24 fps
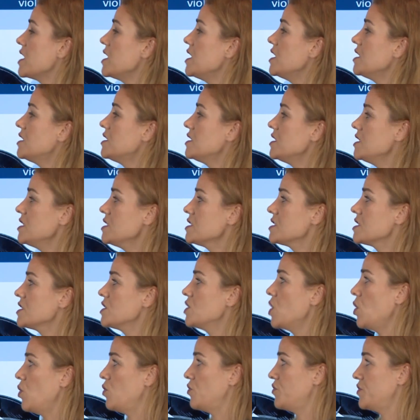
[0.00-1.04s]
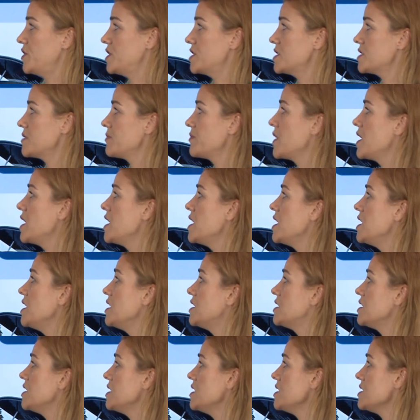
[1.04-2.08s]
It is an office.
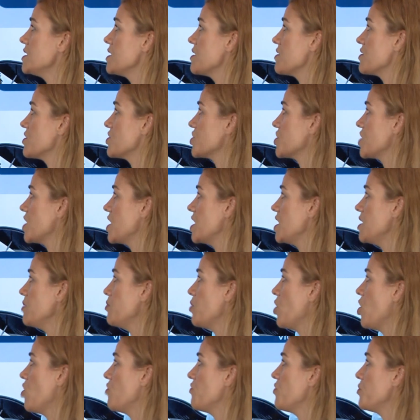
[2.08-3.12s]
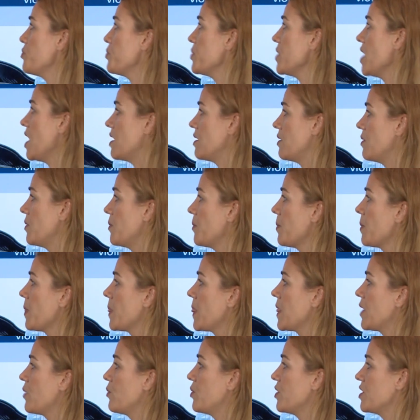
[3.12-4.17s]
It is in the shape of a piano,
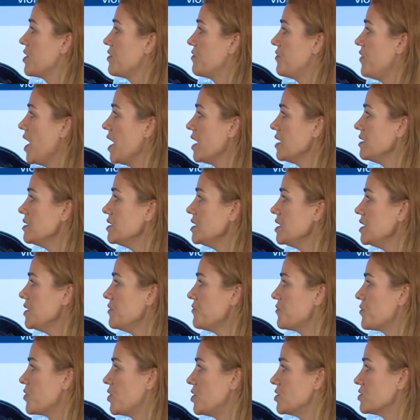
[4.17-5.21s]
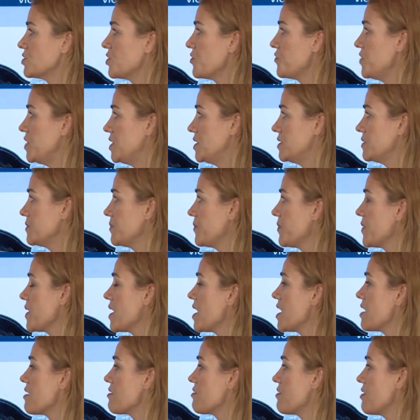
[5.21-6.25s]
with a violin in front of it.
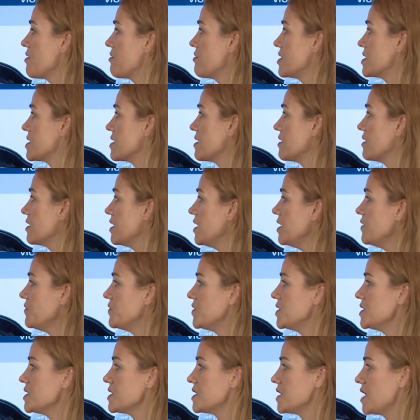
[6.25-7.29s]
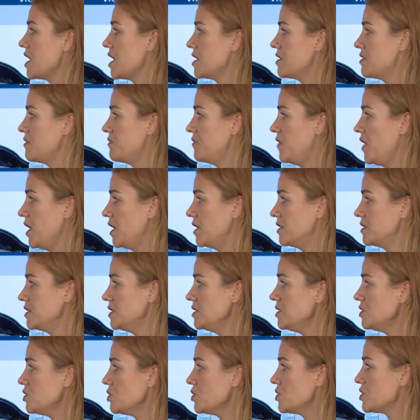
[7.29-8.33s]
There is a lift inside the
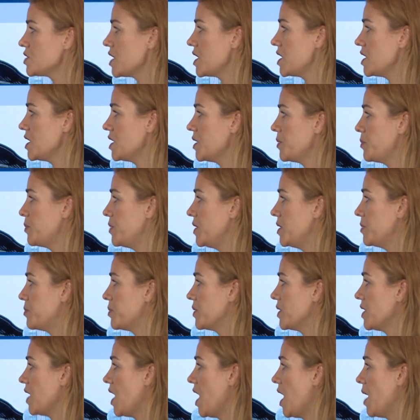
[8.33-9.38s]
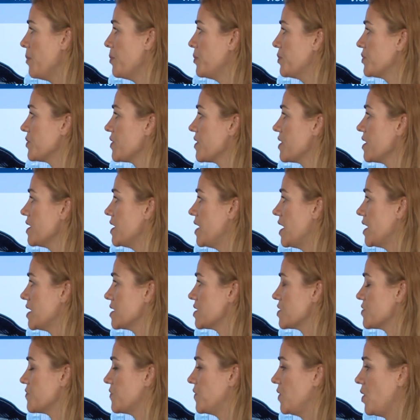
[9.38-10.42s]
violin to take people up the
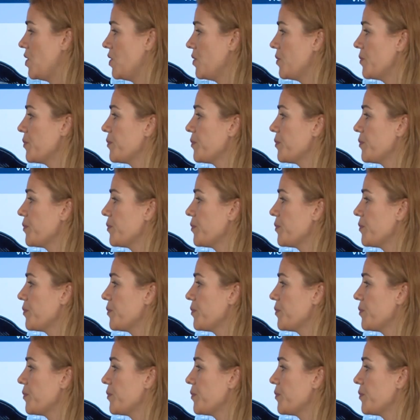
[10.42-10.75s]
next floor.